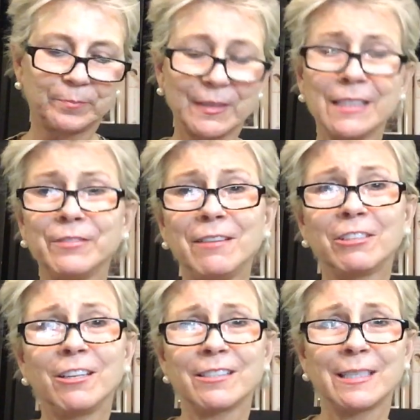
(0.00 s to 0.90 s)
It's five
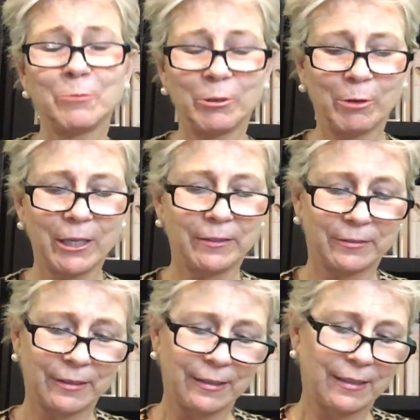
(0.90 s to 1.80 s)
o'clock somewhere, right?
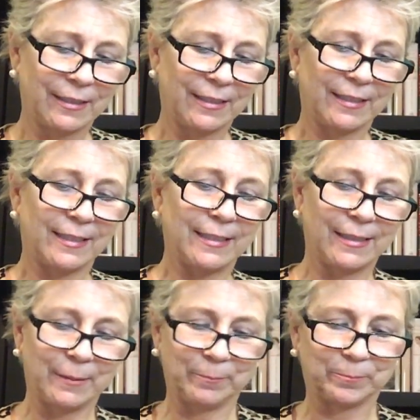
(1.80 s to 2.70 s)

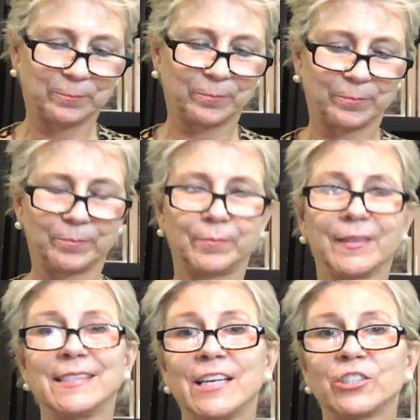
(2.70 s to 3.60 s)
Um,
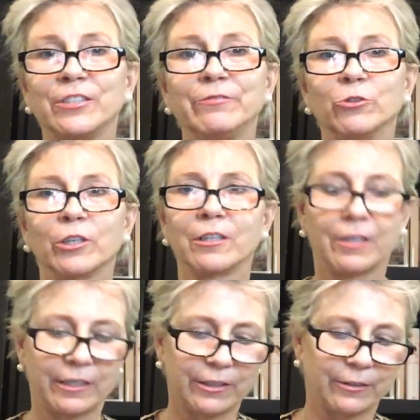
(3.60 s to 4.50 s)
it's actually four
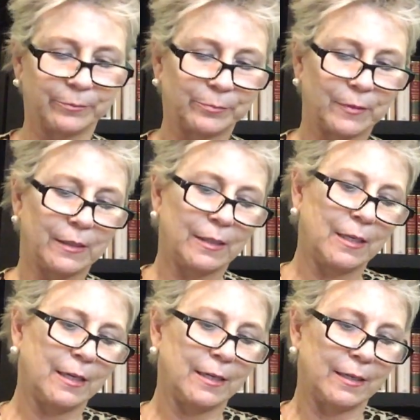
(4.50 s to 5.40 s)
o'clock here.
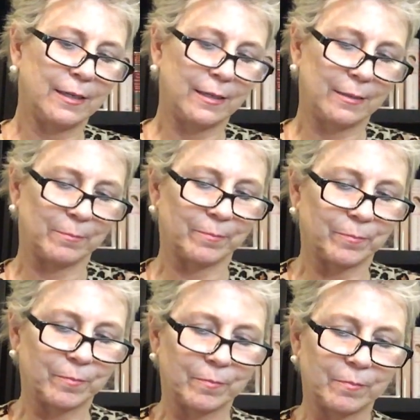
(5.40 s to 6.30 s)
Um,
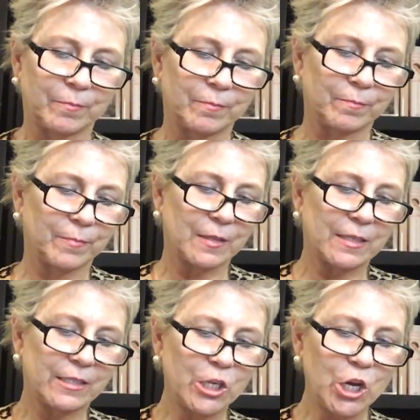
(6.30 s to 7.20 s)

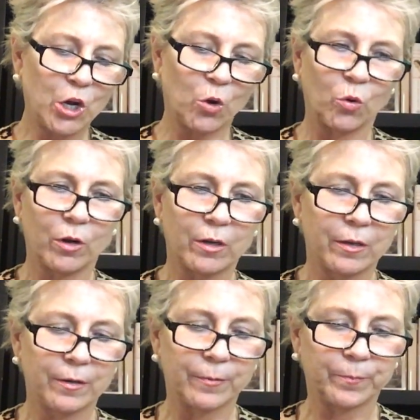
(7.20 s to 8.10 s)
so
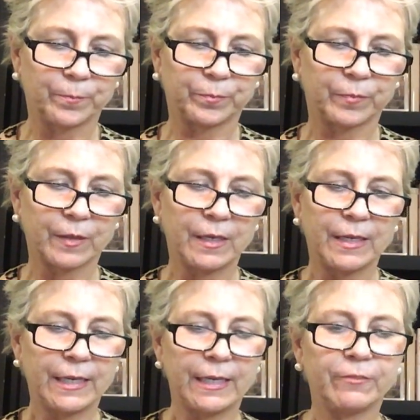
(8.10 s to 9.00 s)

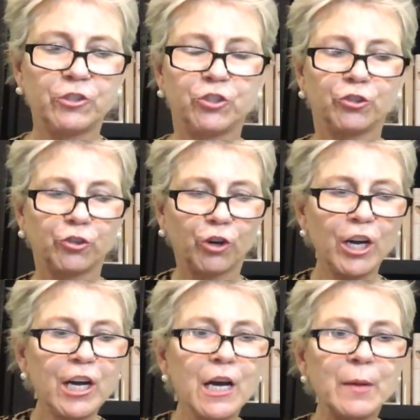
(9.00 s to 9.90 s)
if
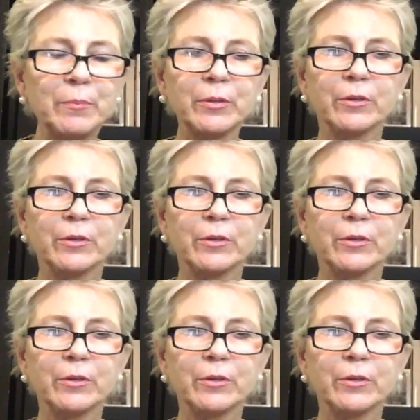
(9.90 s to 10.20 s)
Trump